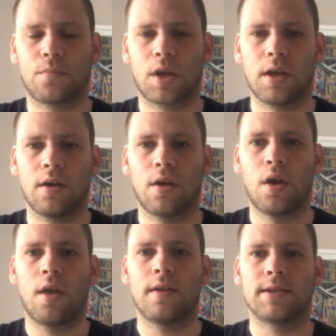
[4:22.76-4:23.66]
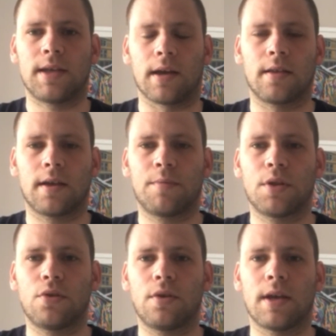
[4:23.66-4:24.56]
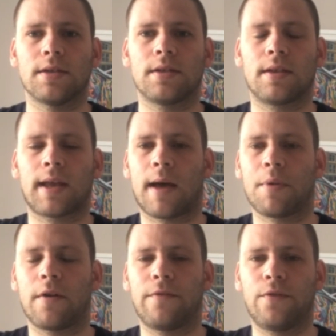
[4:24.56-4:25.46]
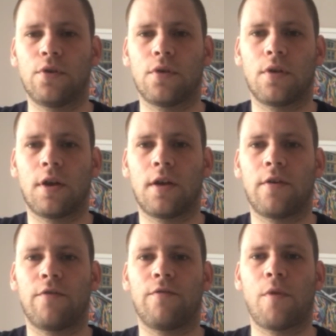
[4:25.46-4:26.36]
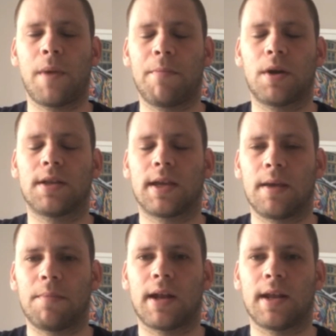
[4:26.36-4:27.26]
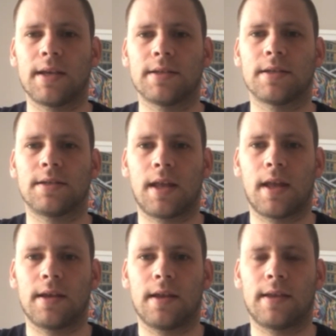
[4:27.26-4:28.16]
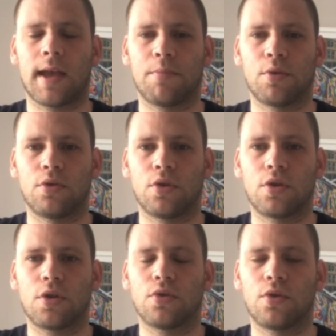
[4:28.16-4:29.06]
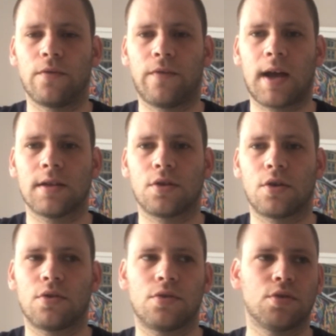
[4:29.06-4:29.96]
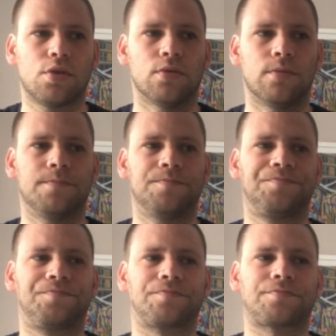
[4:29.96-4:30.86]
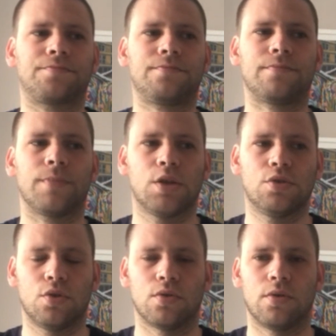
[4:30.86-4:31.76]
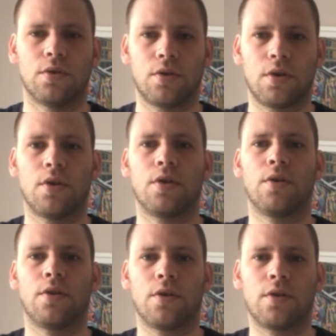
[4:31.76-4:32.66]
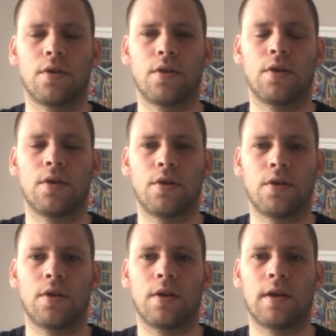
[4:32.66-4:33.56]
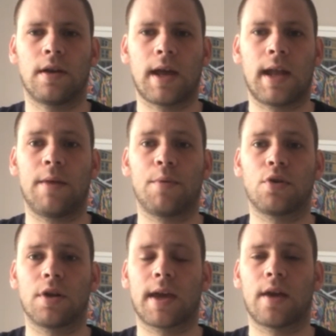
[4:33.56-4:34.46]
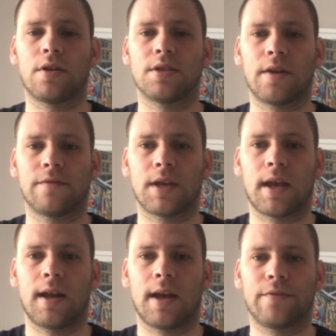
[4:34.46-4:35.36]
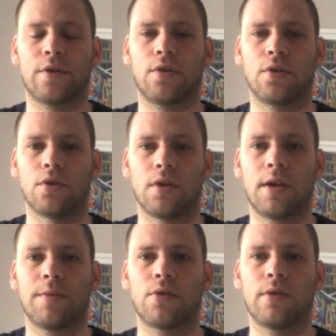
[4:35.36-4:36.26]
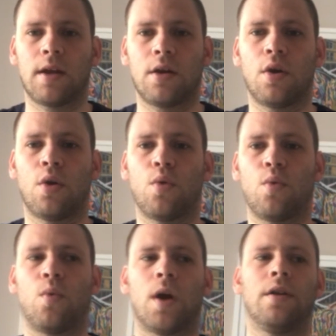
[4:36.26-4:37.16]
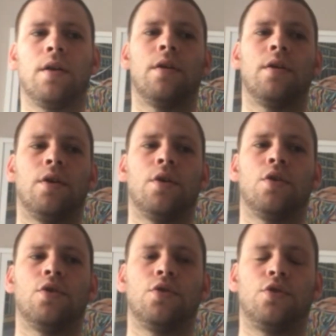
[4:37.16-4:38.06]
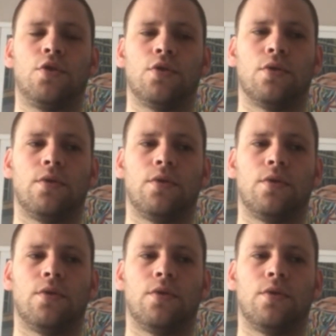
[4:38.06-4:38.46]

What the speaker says: Okay, the second thing we do is tap our foot. Remember to keep a nice steady tempo, not to go too fast or too slow. So, and then we're going to count ourselves in after 2. Here we go then. 1, 2.